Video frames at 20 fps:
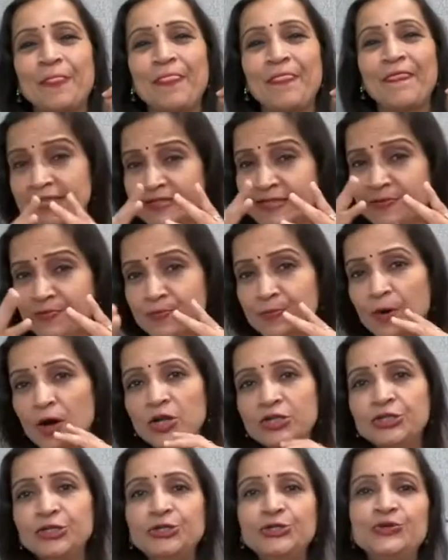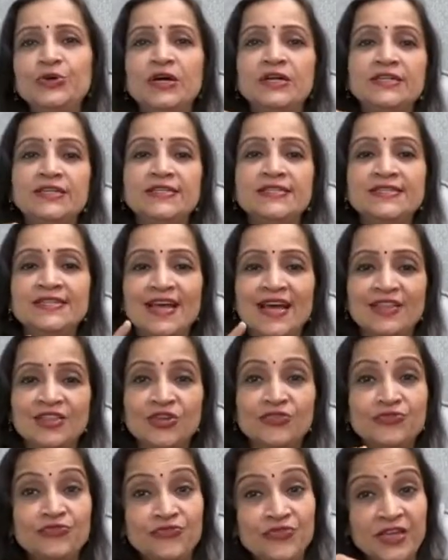It is important to understand
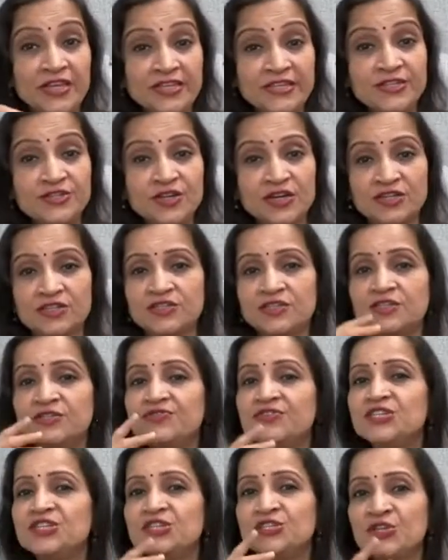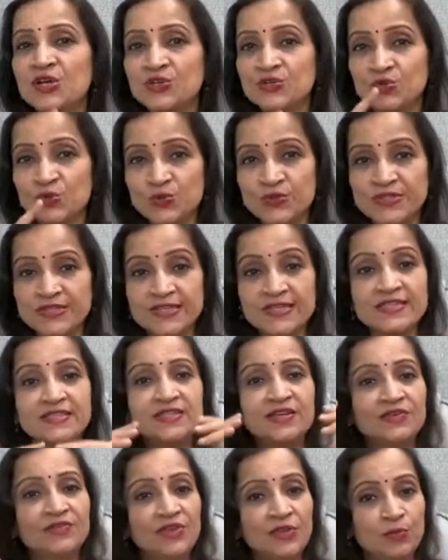the fee structures which is
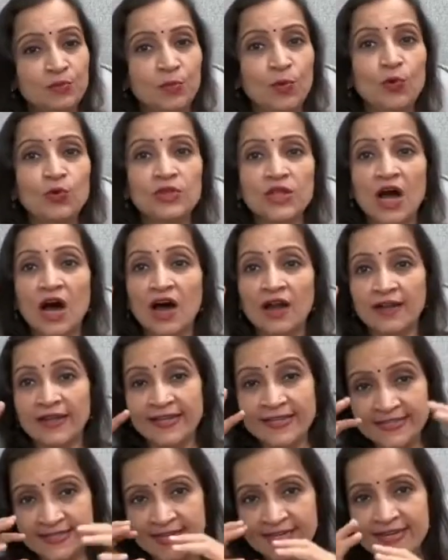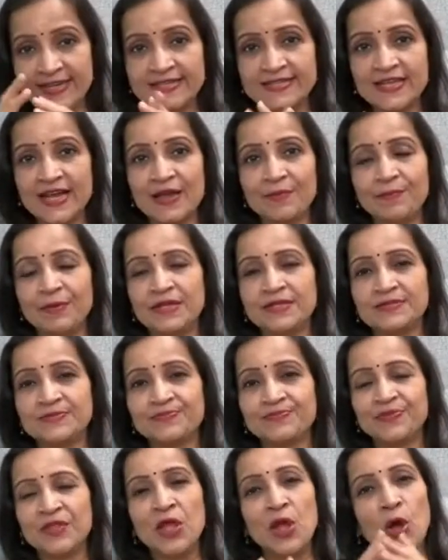associated with both RDs and SIPs.
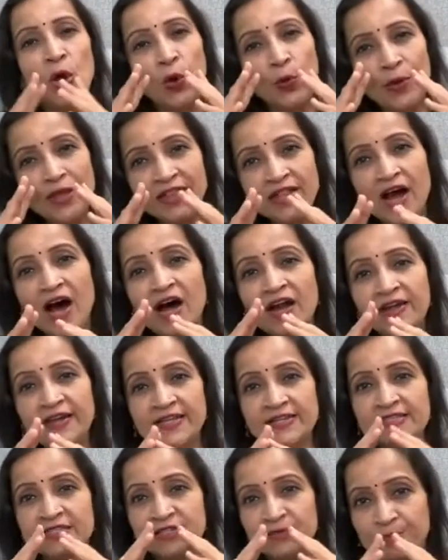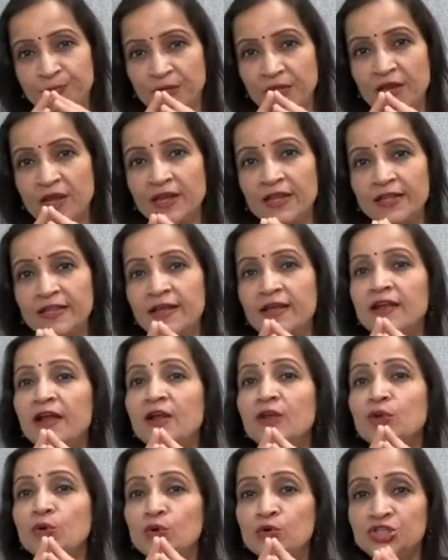With RDs, typically there
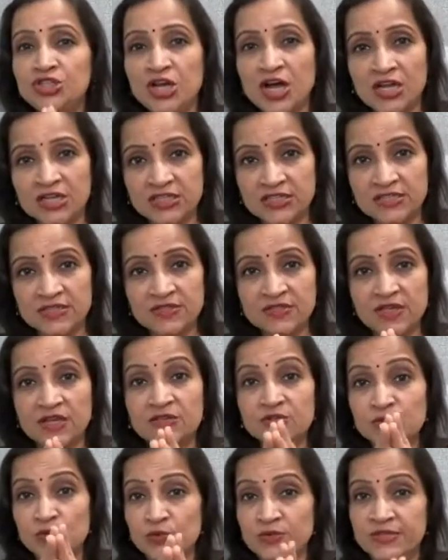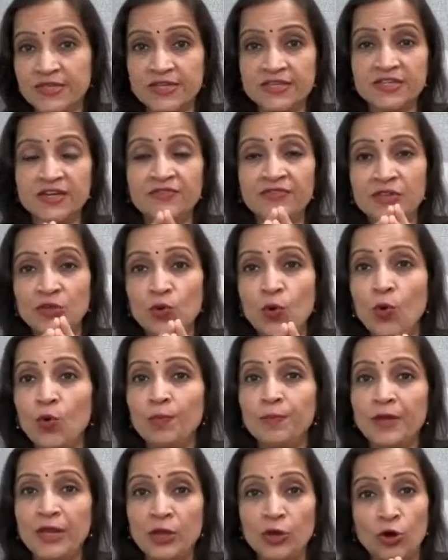are no charges associated with
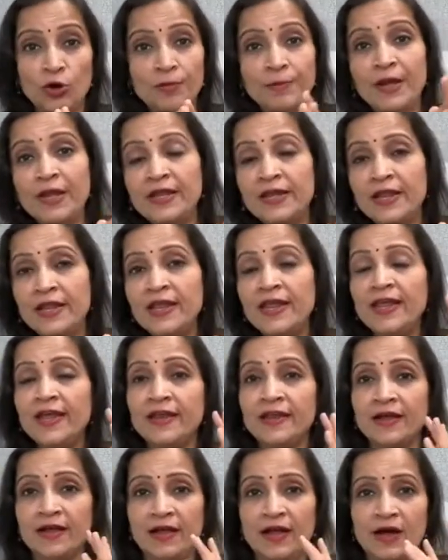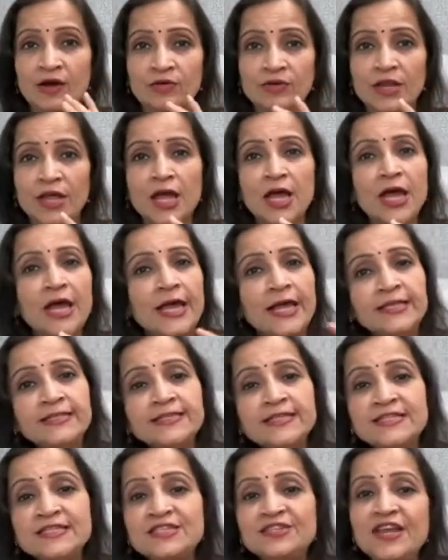opening or maintaining an account. It's
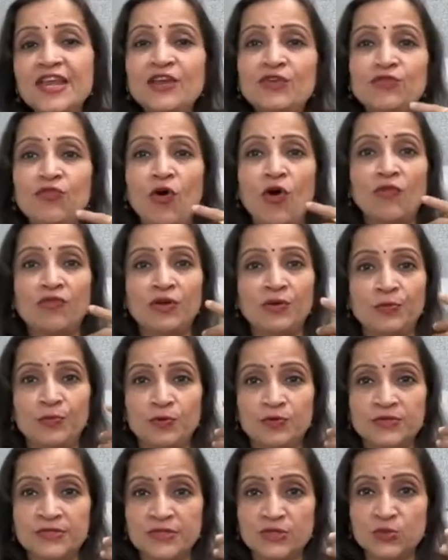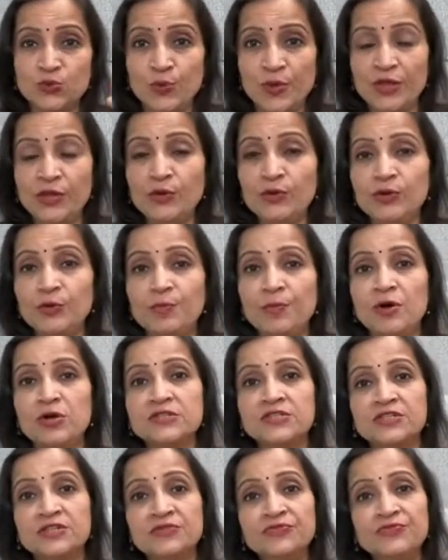a straightforward process where you
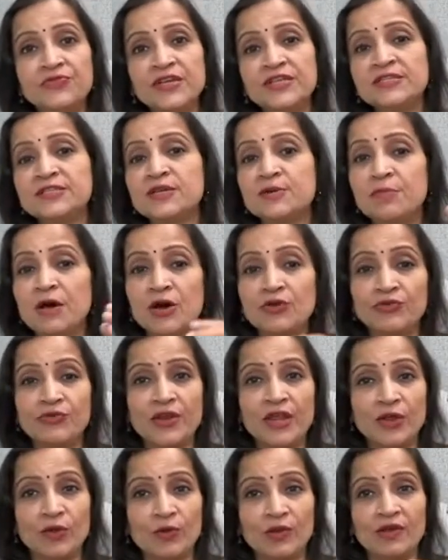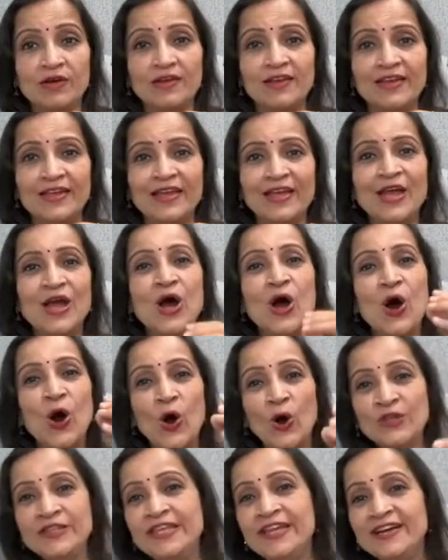deposit a fixed amount regularly.
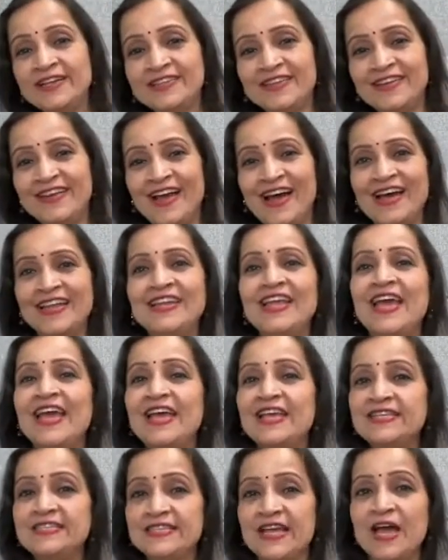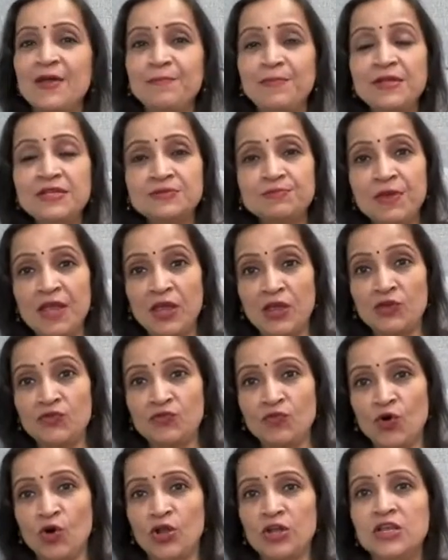On the other hand, SIPs may
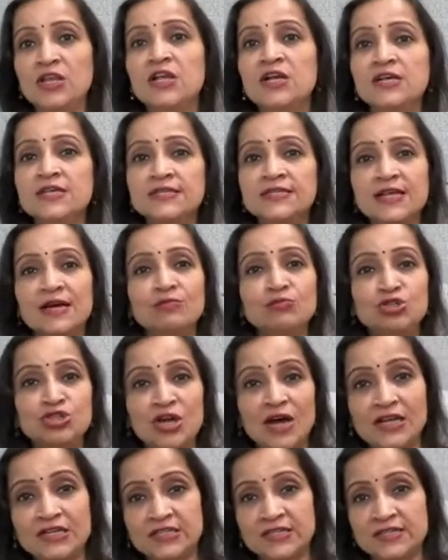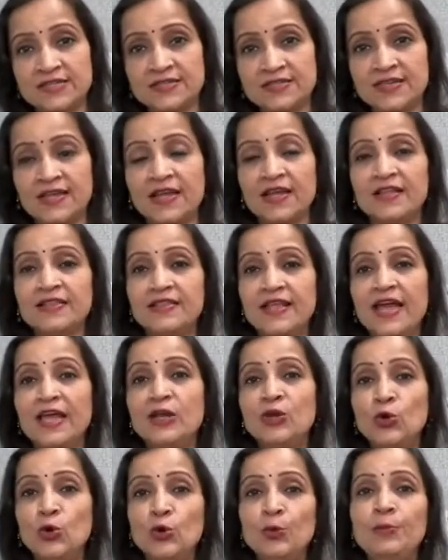involve some charges.
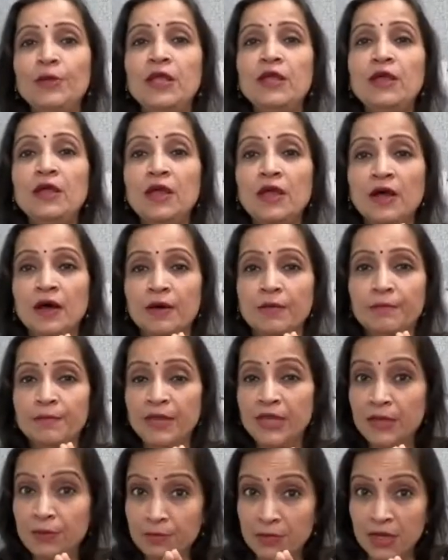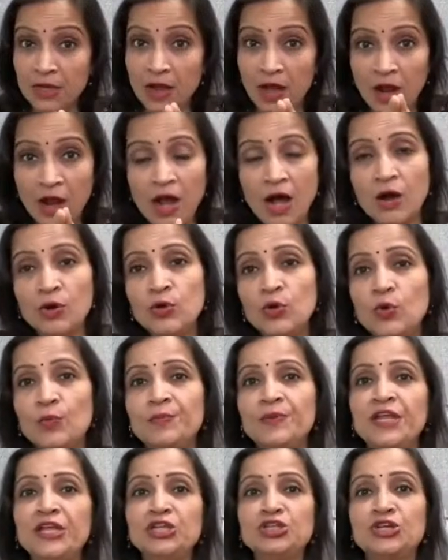There could be minimal account
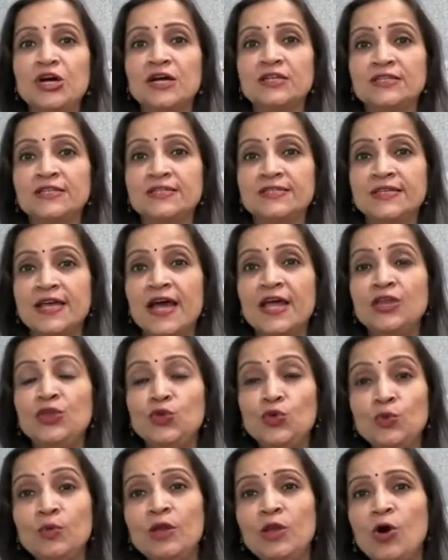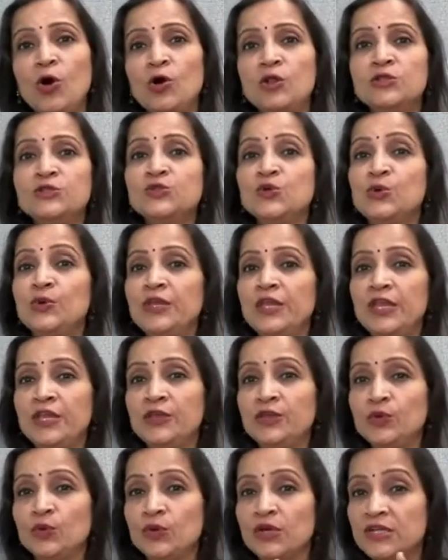opening charges, and you will also
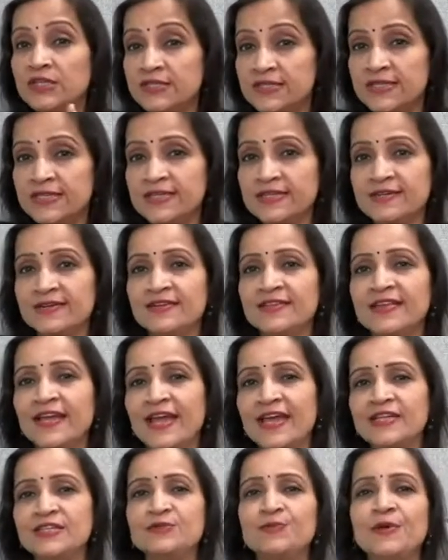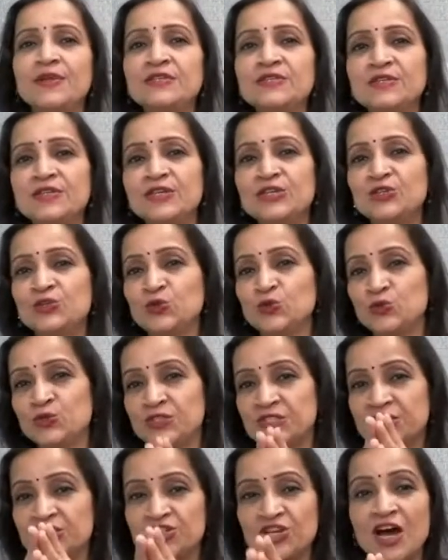need to consider the expense
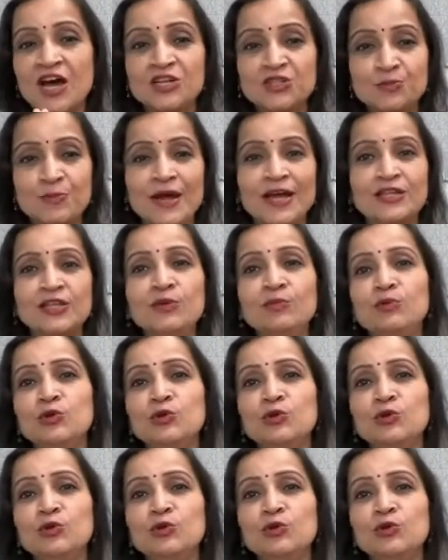ratios charged by the